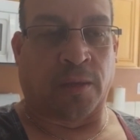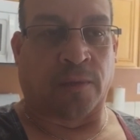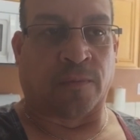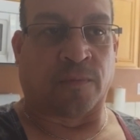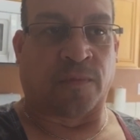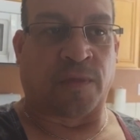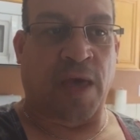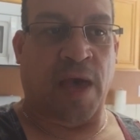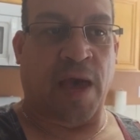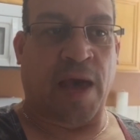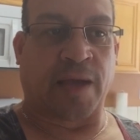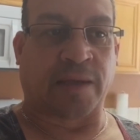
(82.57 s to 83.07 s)

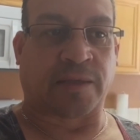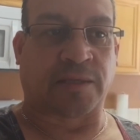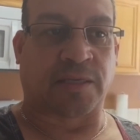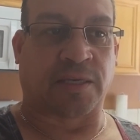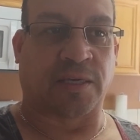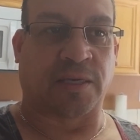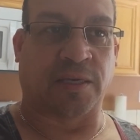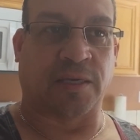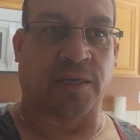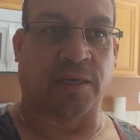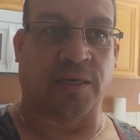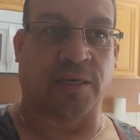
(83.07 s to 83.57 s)

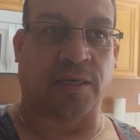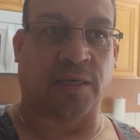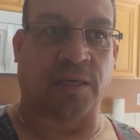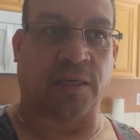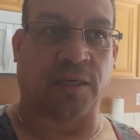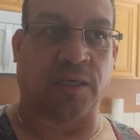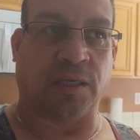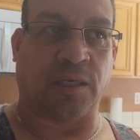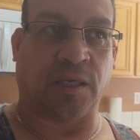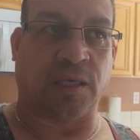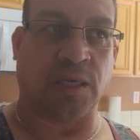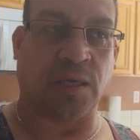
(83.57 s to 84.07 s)
that
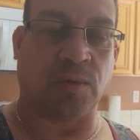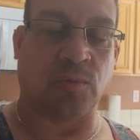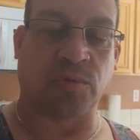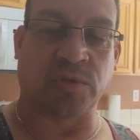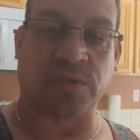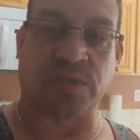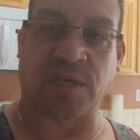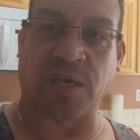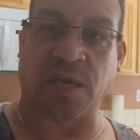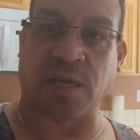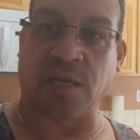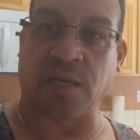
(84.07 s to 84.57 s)
he
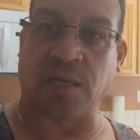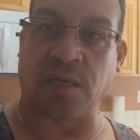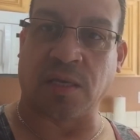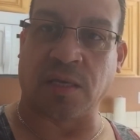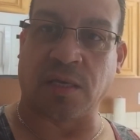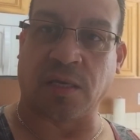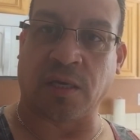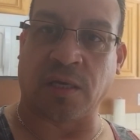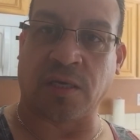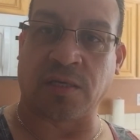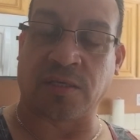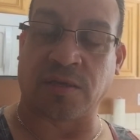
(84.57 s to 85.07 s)
was
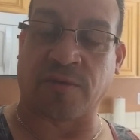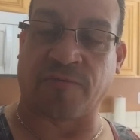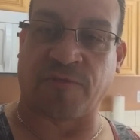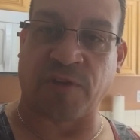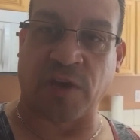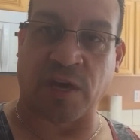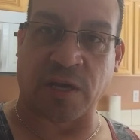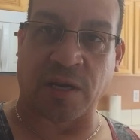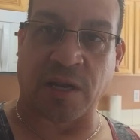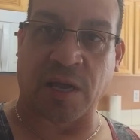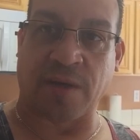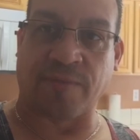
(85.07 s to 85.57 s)
getting. He's a
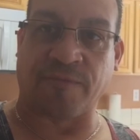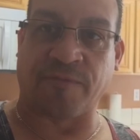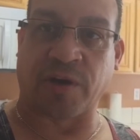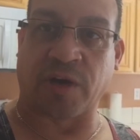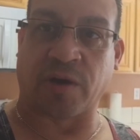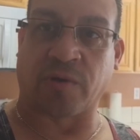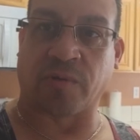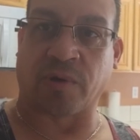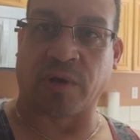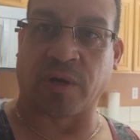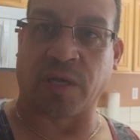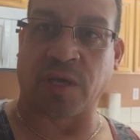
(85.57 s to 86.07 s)
Vietnam
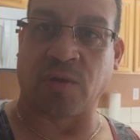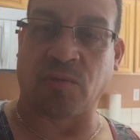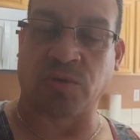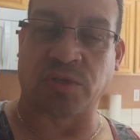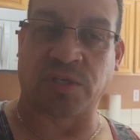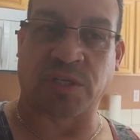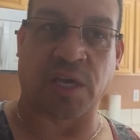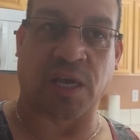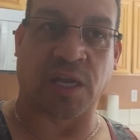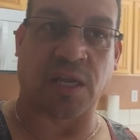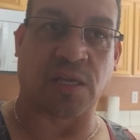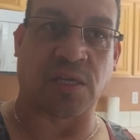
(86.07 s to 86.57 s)
veteran. He
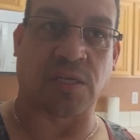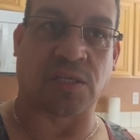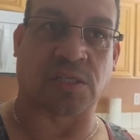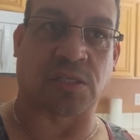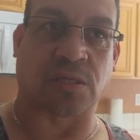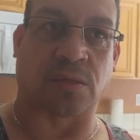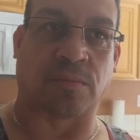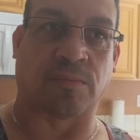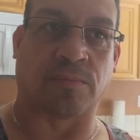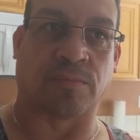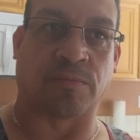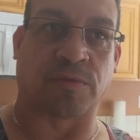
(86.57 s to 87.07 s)
was getting
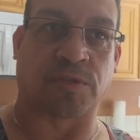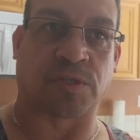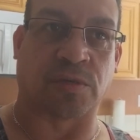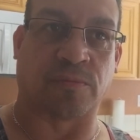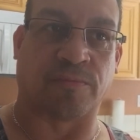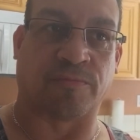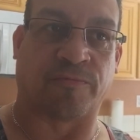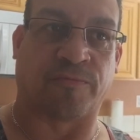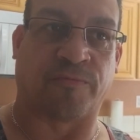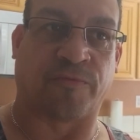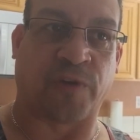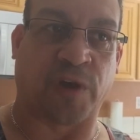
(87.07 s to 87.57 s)

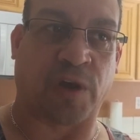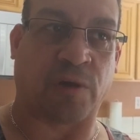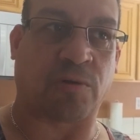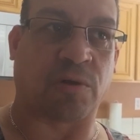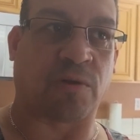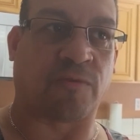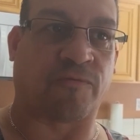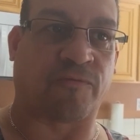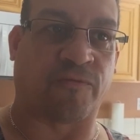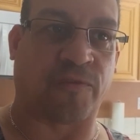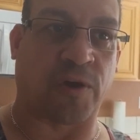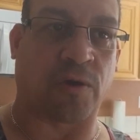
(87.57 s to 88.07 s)
some
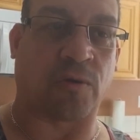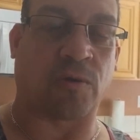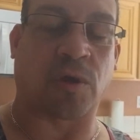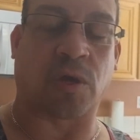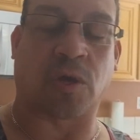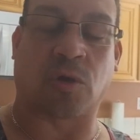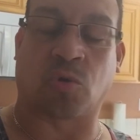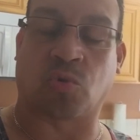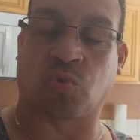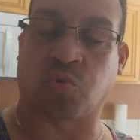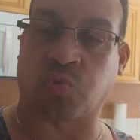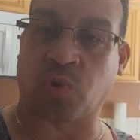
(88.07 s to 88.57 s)
very, very
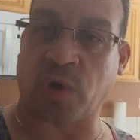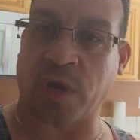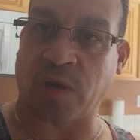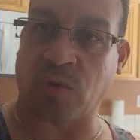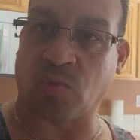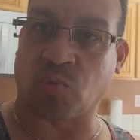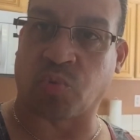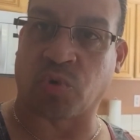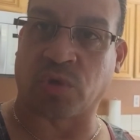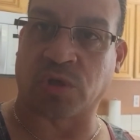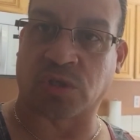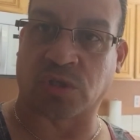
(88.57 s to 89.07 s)

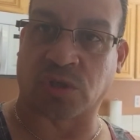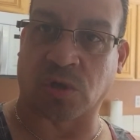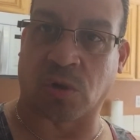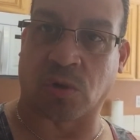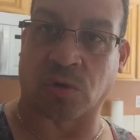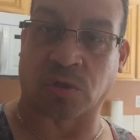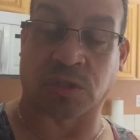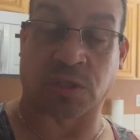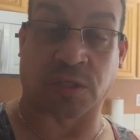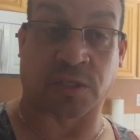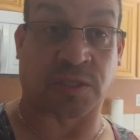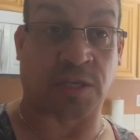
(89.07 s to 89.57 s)
great
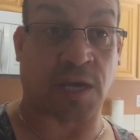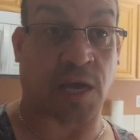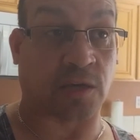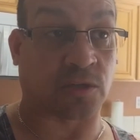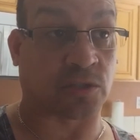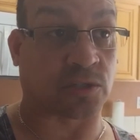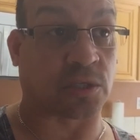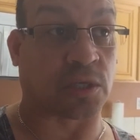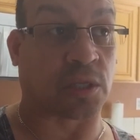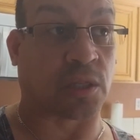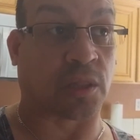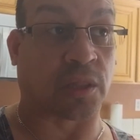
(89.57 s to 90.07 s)
results. It's
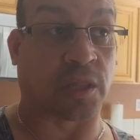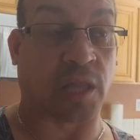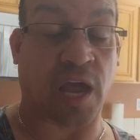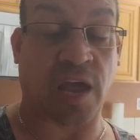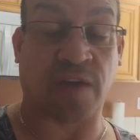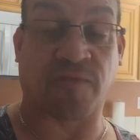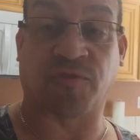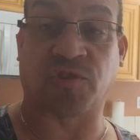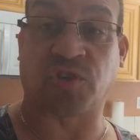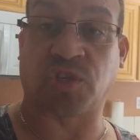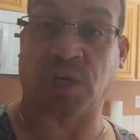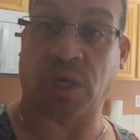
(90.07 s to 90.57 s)
actually
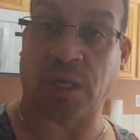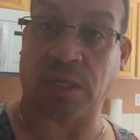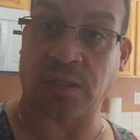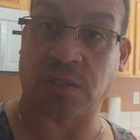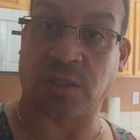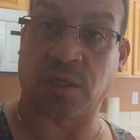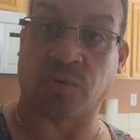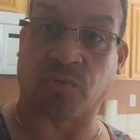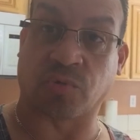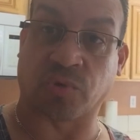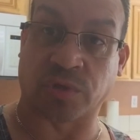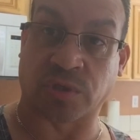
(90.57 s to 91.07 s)

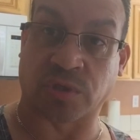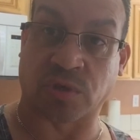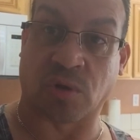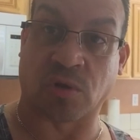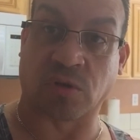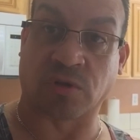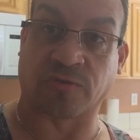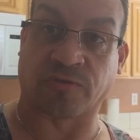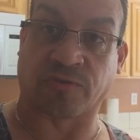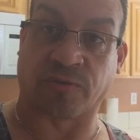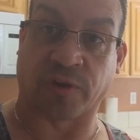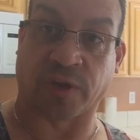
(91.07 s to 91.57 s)
life-changing
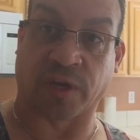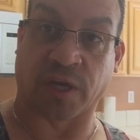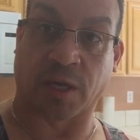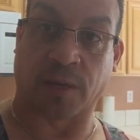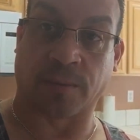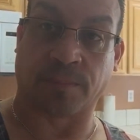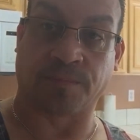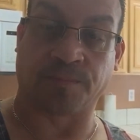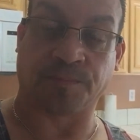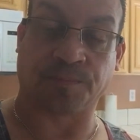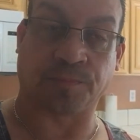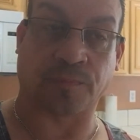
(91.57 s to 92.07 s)
results for
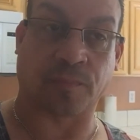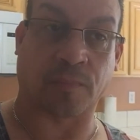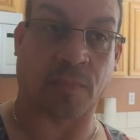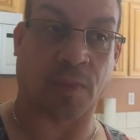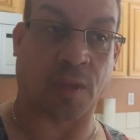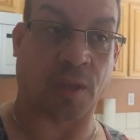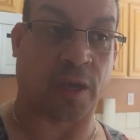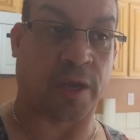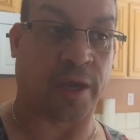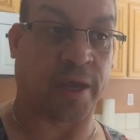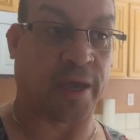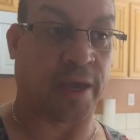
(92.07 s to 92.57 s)
him.
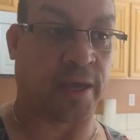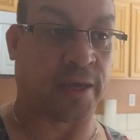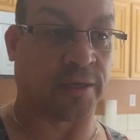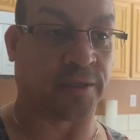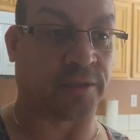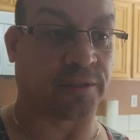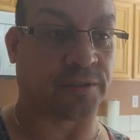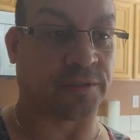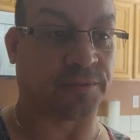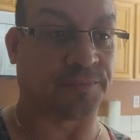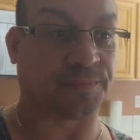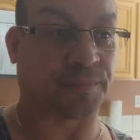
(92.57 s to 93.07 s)

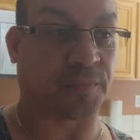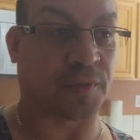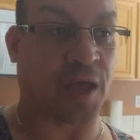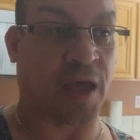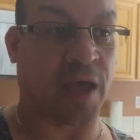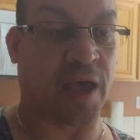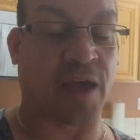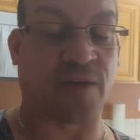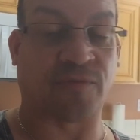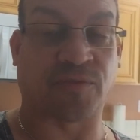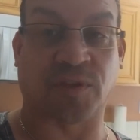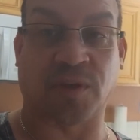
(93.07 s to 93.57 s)
And
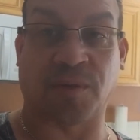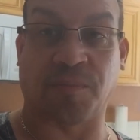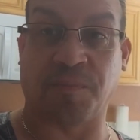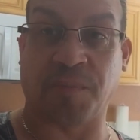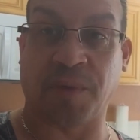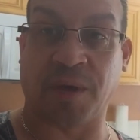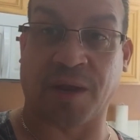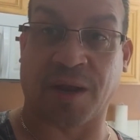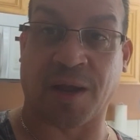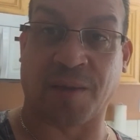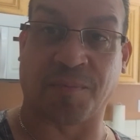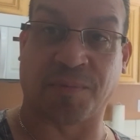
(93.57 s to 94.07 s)
I have to
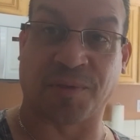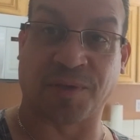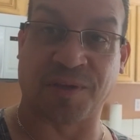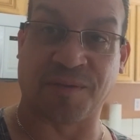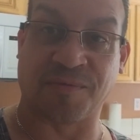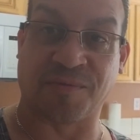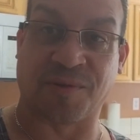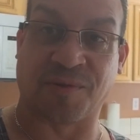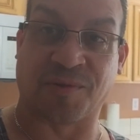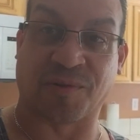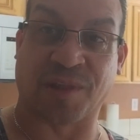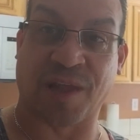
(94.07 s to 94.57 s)
admit, I
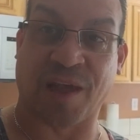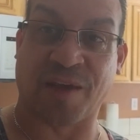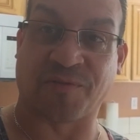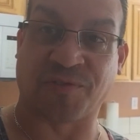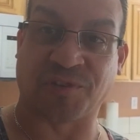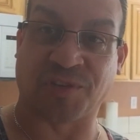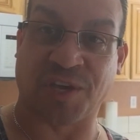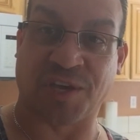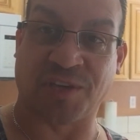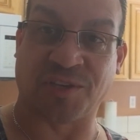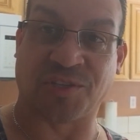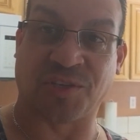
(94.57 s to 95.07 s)
believe they're
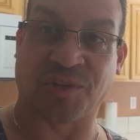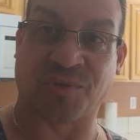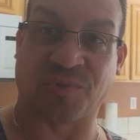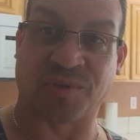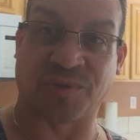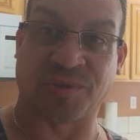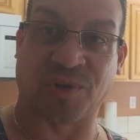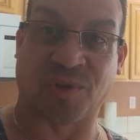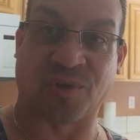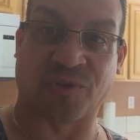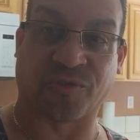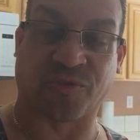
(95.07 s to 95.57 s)
life-changing
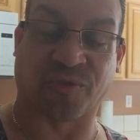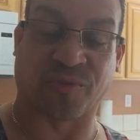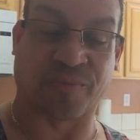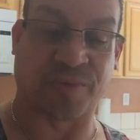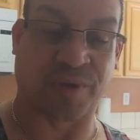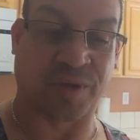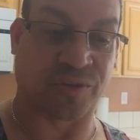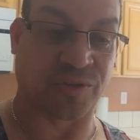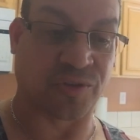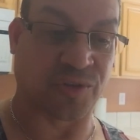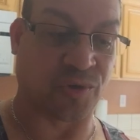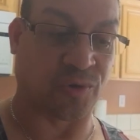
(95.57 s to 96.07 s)
results for
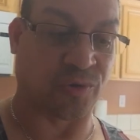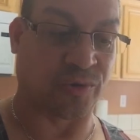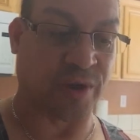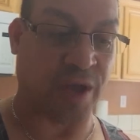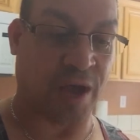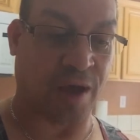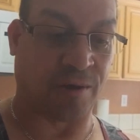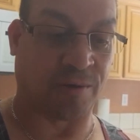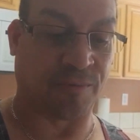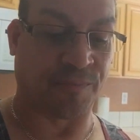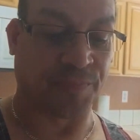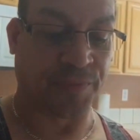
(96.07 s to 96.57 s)
me too.
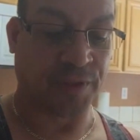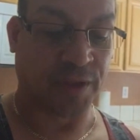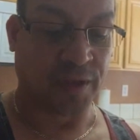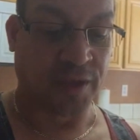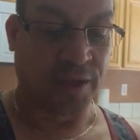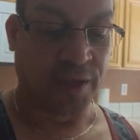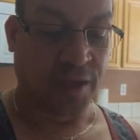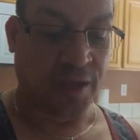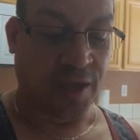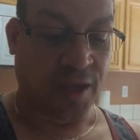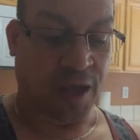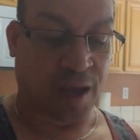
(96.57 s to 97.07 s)
Now,
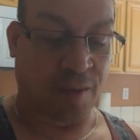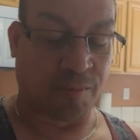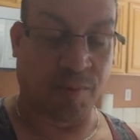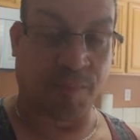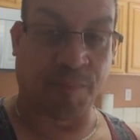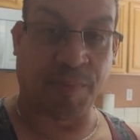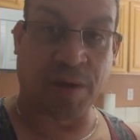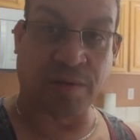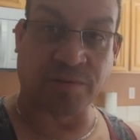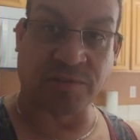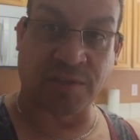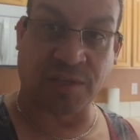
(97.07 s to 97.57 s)
I'm
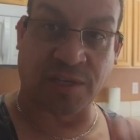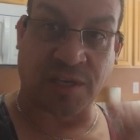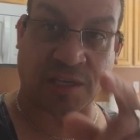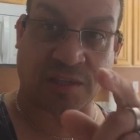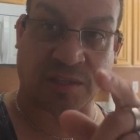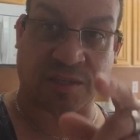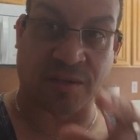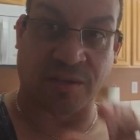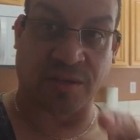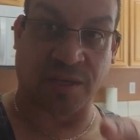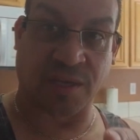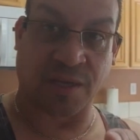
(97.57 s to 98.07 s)
about to
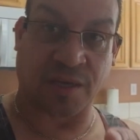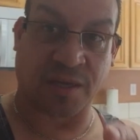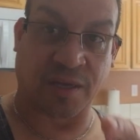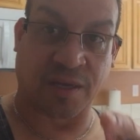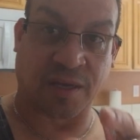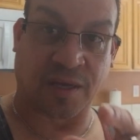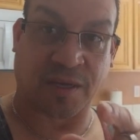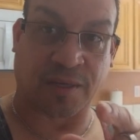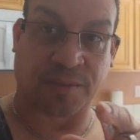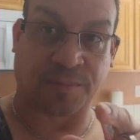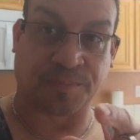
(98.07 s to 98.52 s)
get to the